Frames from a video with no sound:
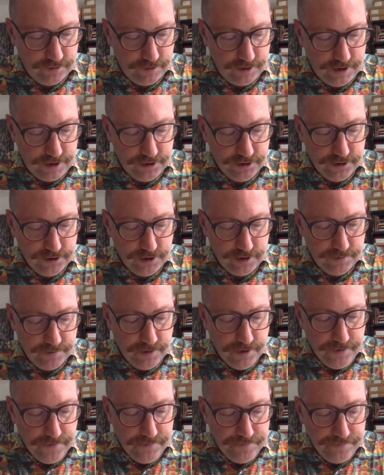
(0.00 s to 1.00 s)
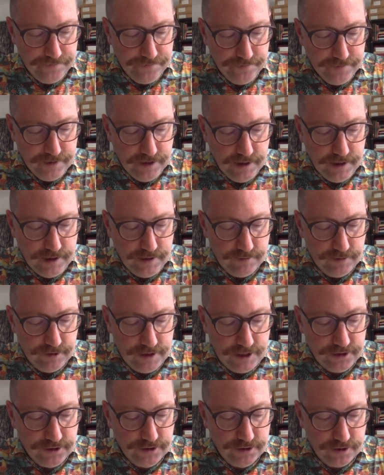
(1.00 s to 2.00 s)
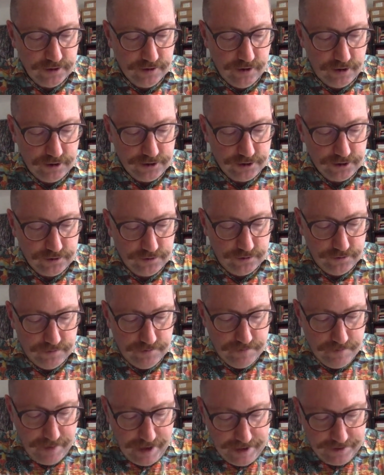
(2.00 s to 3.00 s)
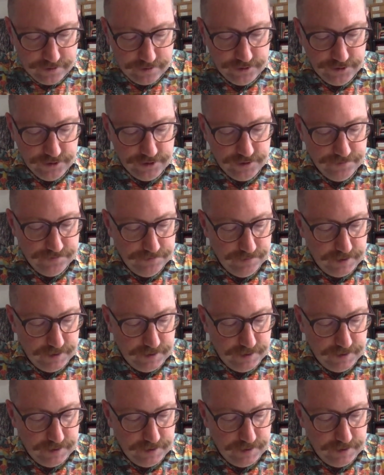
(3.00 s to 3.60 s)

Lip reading: relation to logical matters,